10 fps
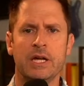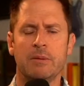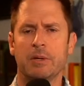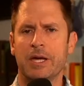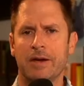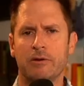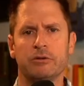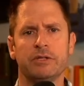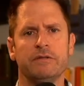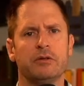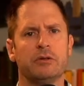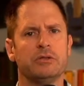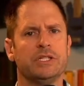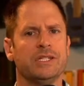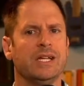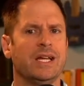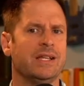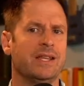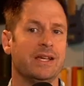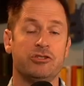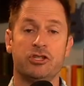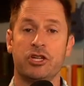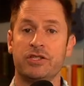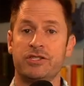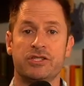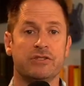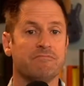mechanical difficulty, and they just